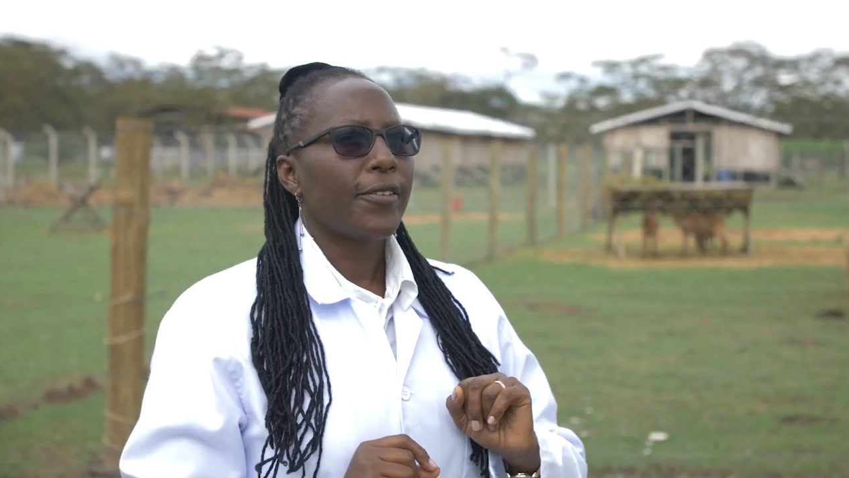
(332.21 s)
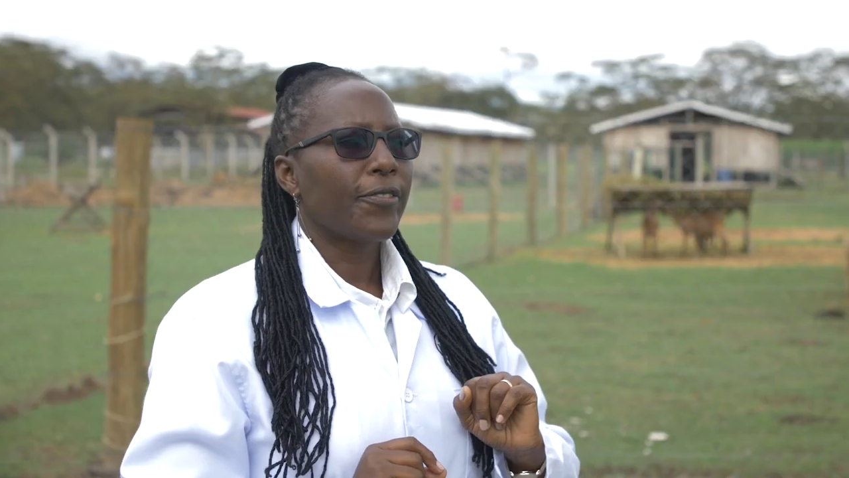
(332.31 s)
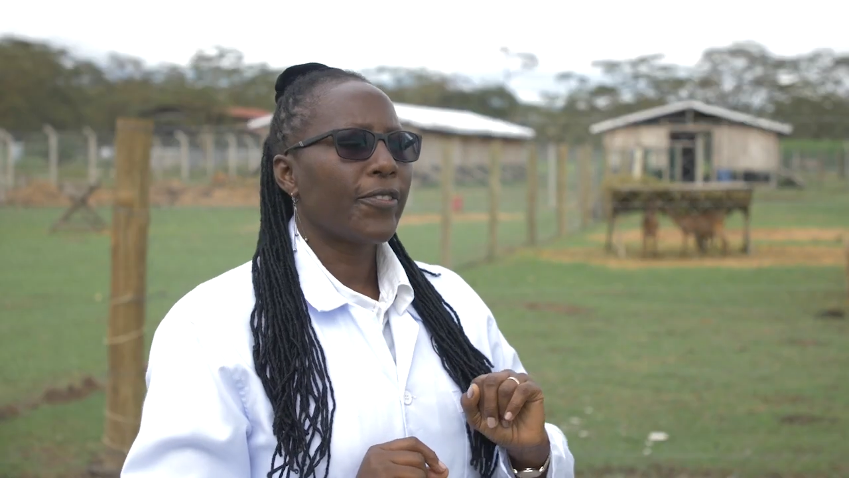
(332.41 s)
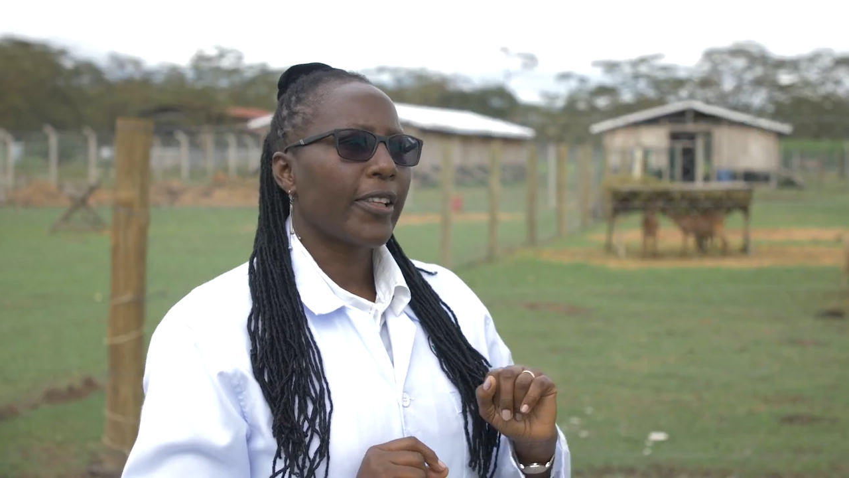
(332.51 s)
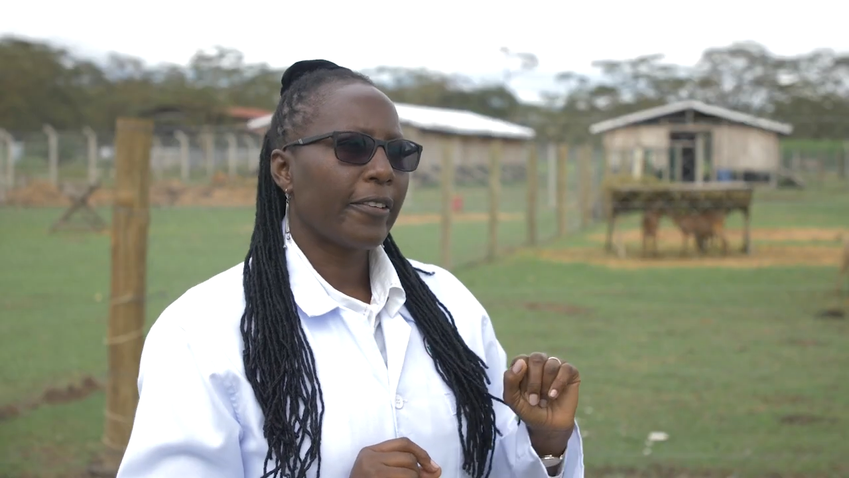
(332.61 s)

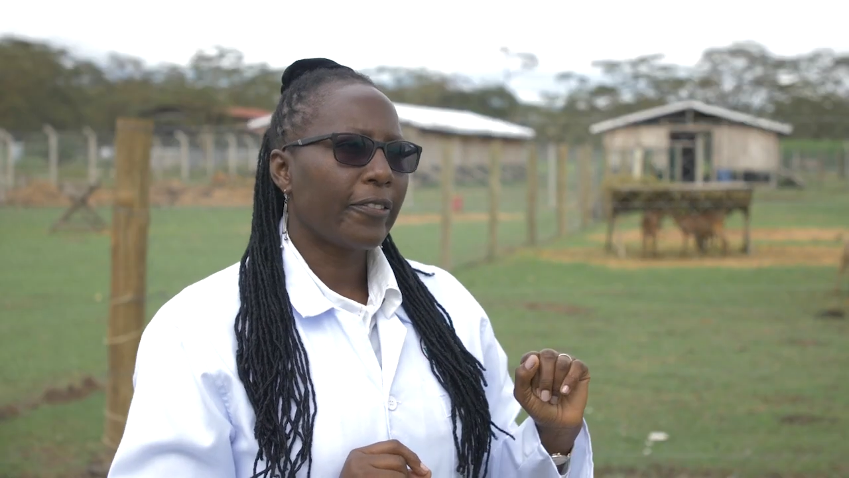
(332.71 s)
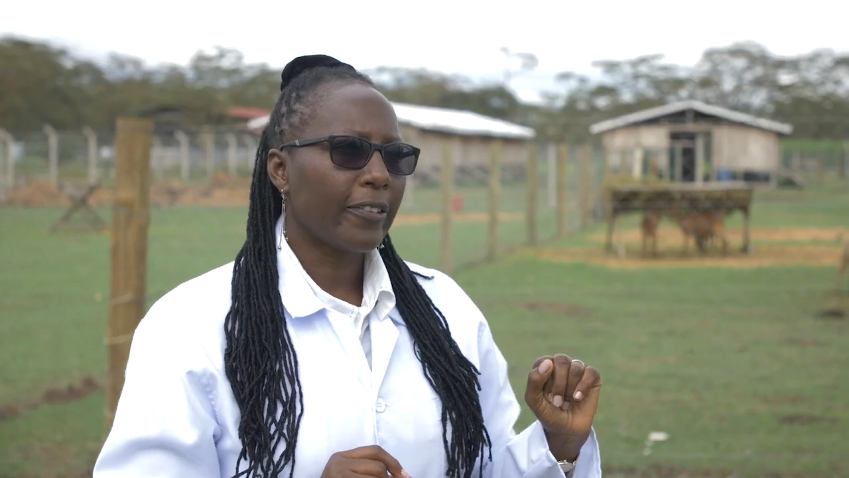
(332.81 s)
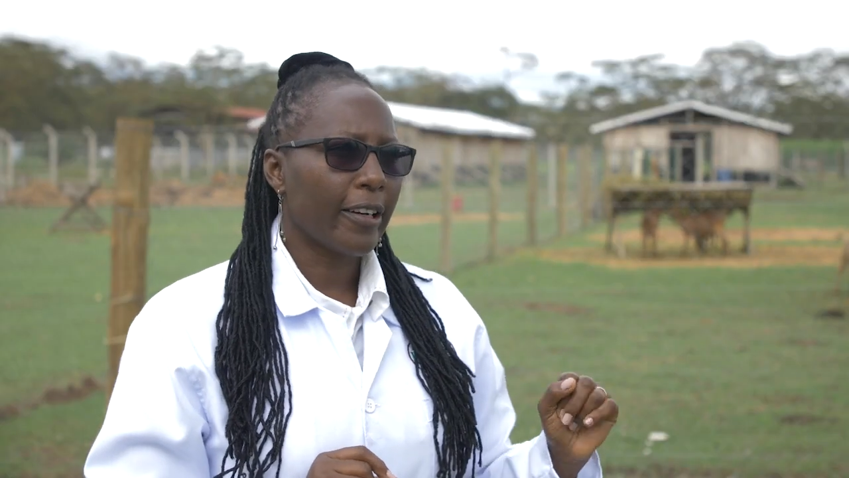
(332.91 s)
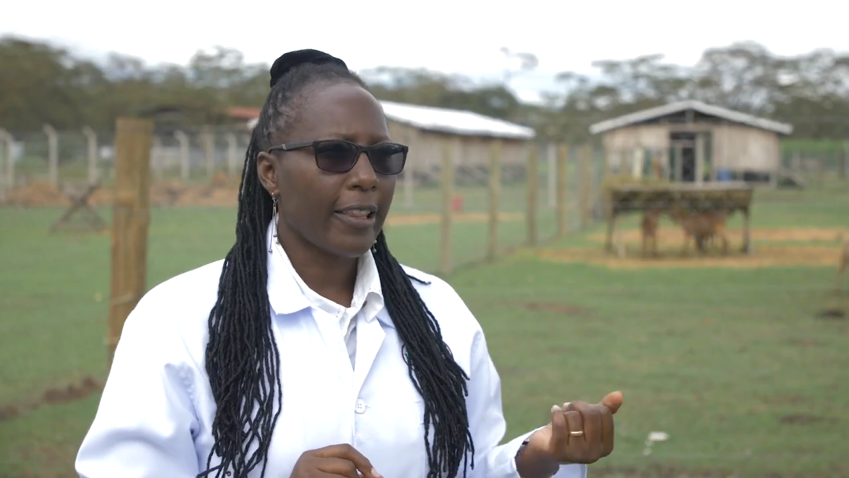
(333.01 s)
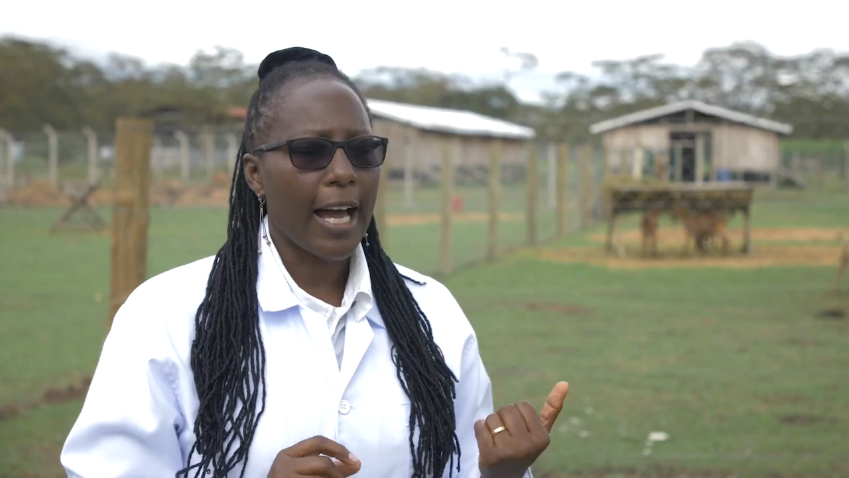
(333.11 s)
For the
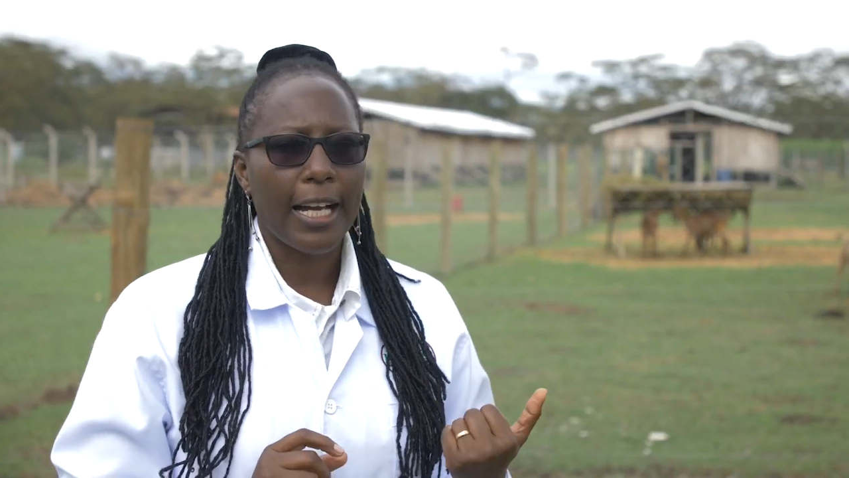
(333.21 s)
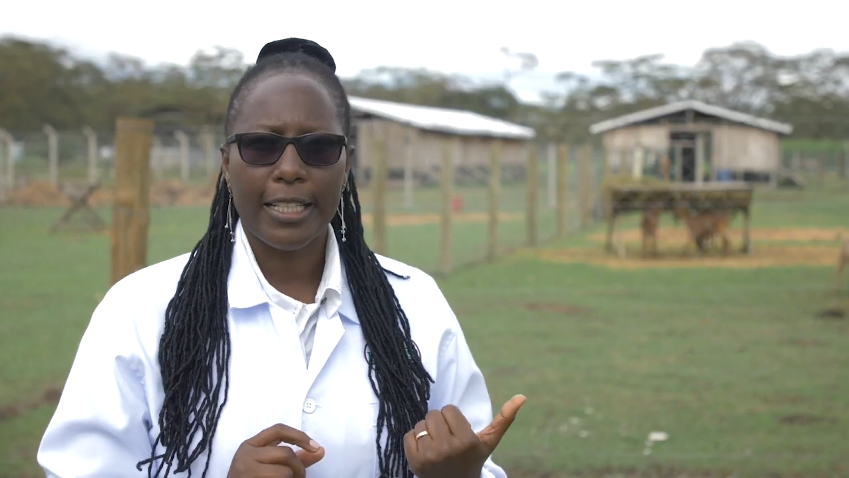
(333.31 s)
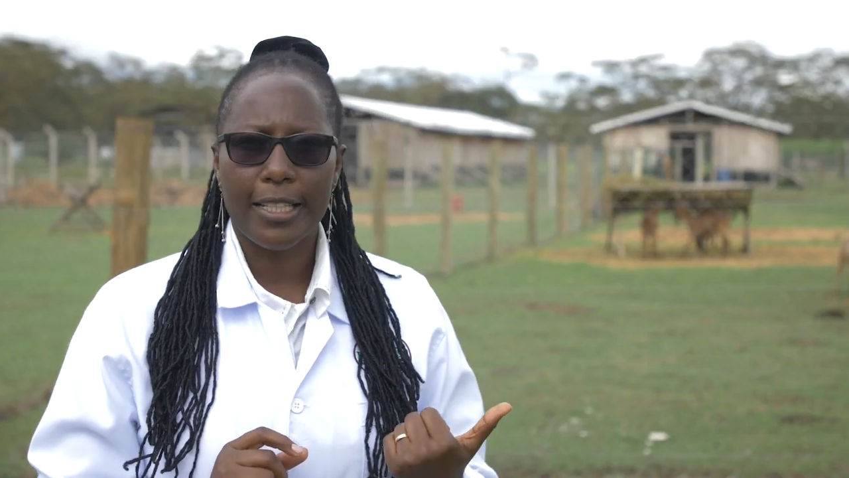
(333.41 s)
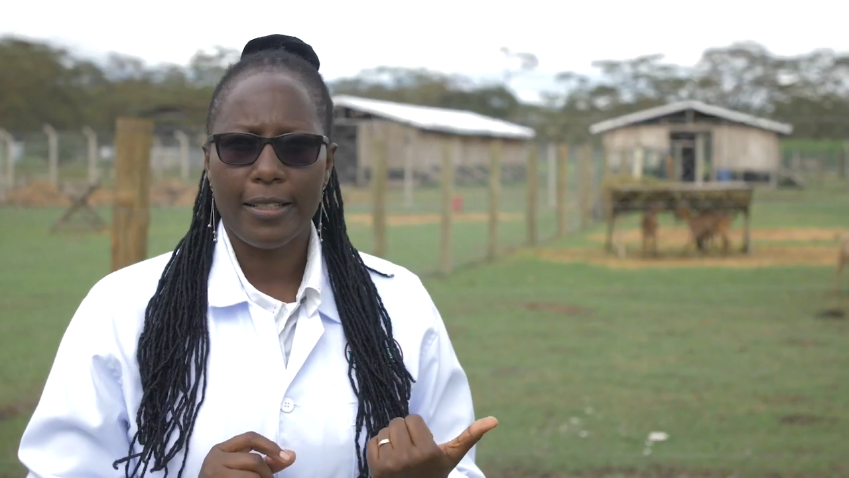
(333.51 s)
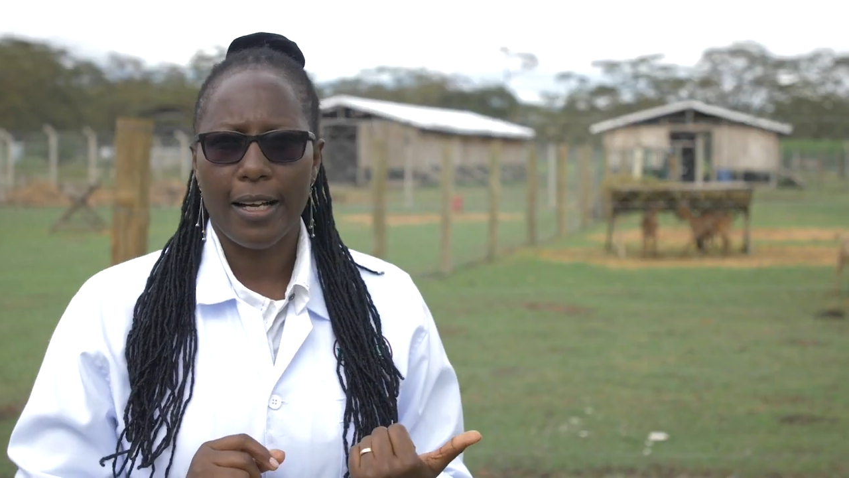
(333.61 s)
fourth
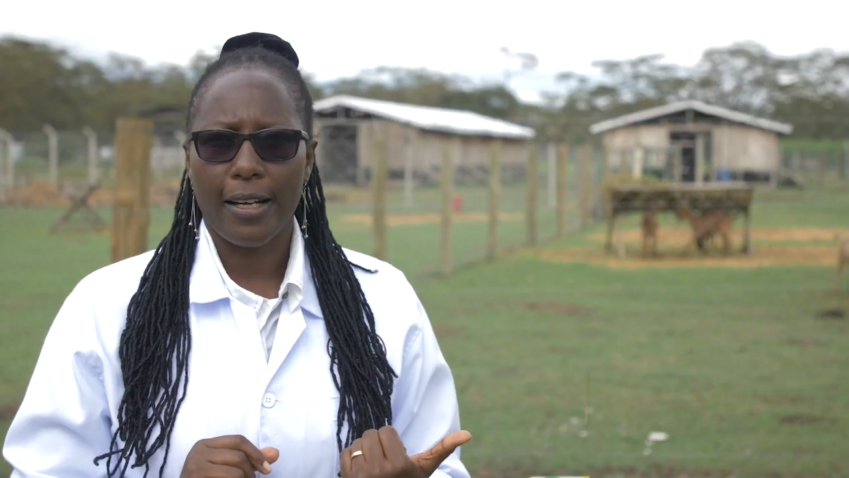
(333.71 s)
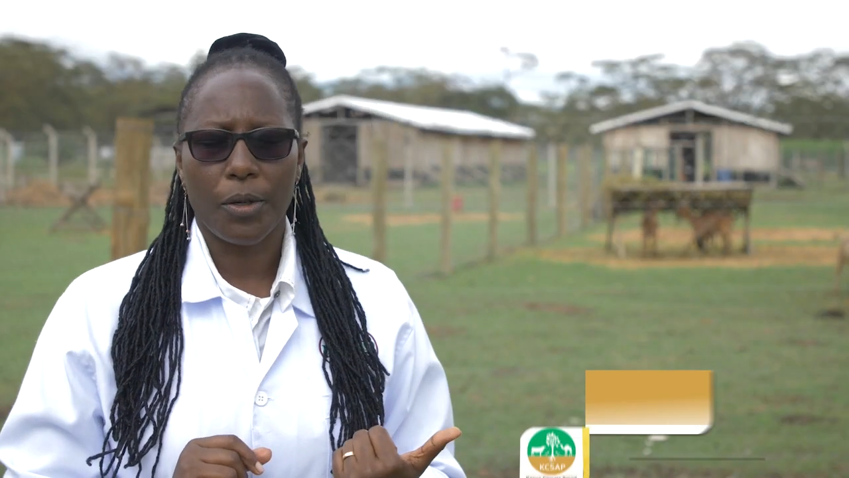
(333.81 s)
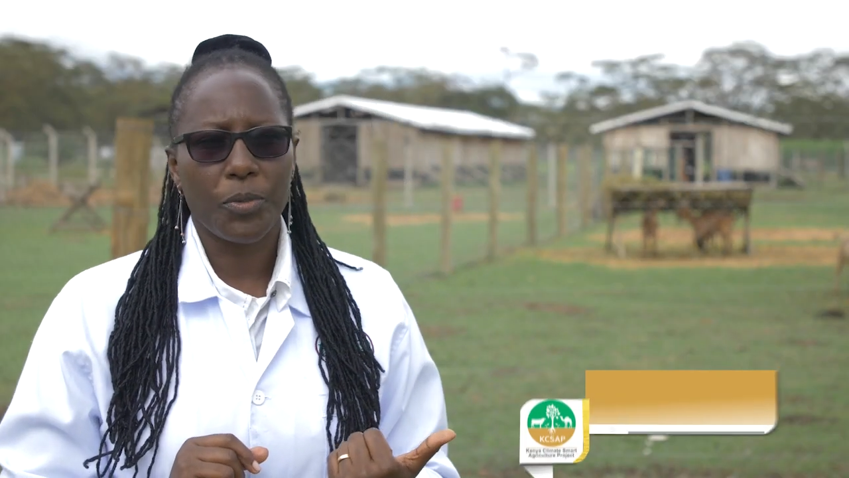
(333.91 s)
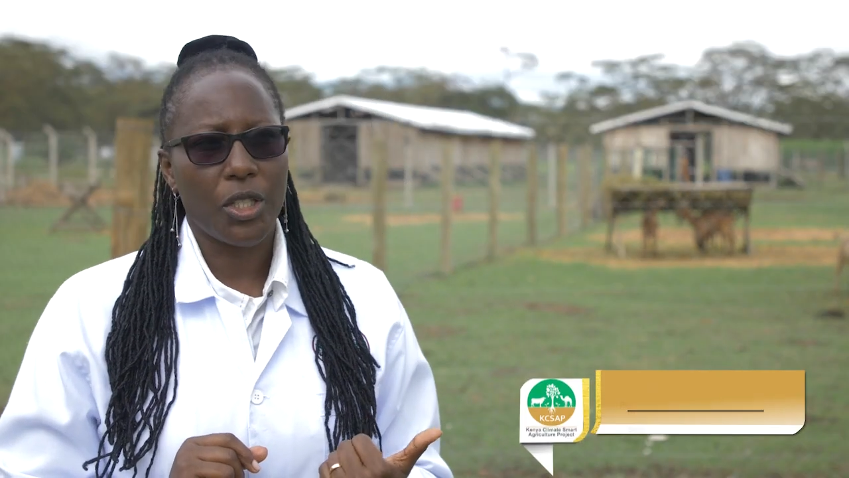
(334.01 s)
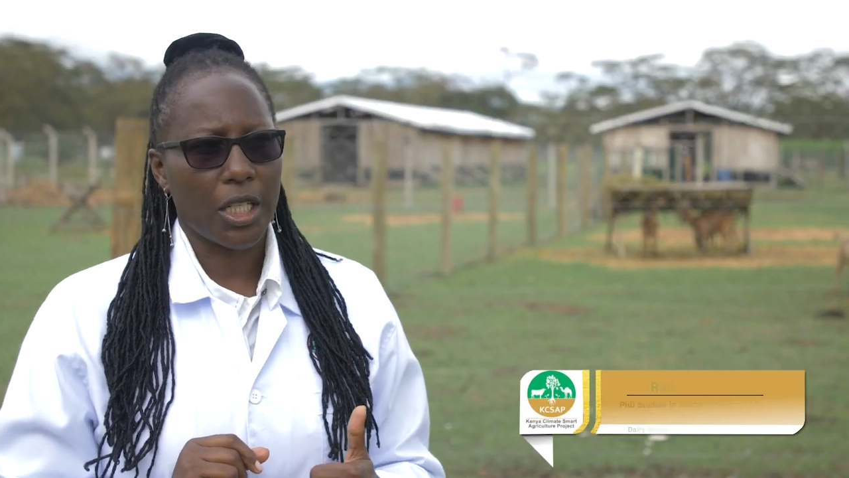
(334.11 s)

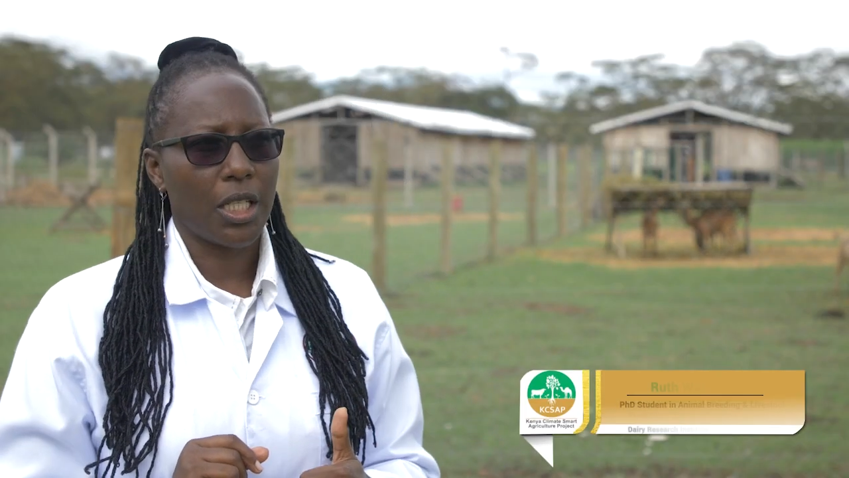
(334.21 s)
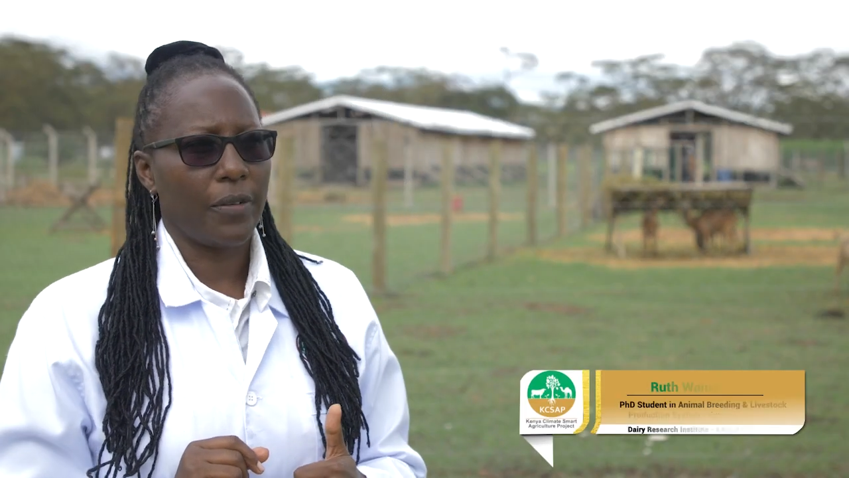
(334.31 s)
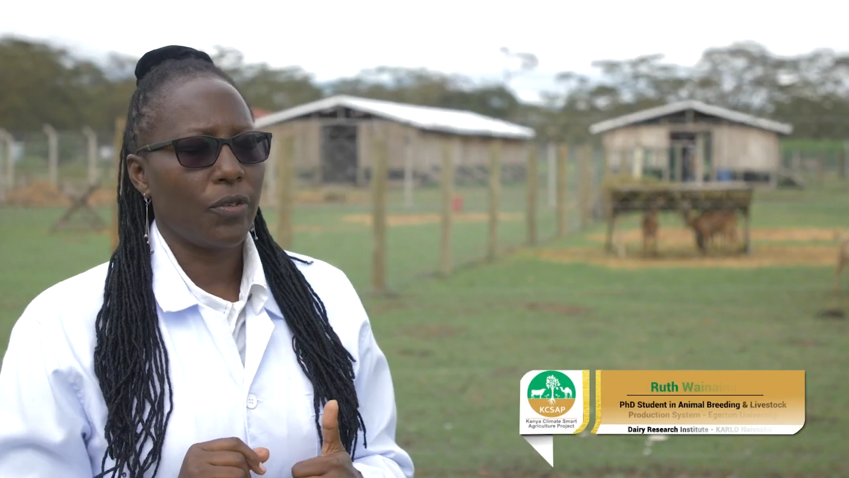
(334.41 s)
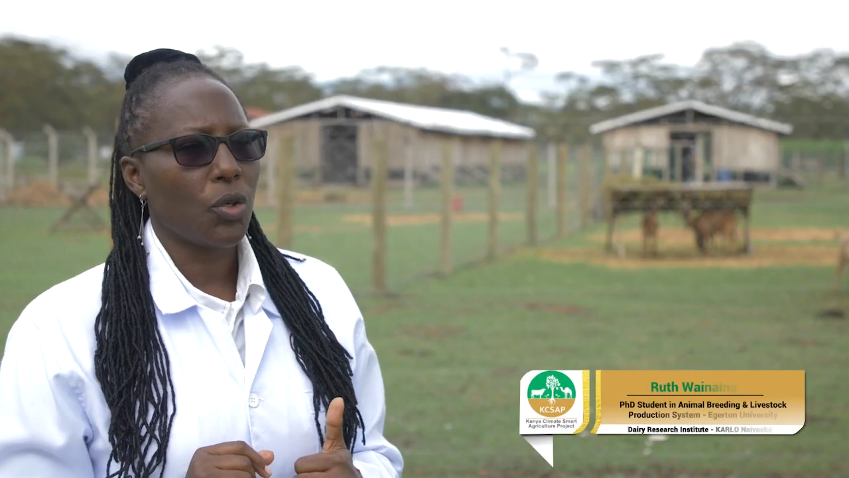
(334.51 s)
objective,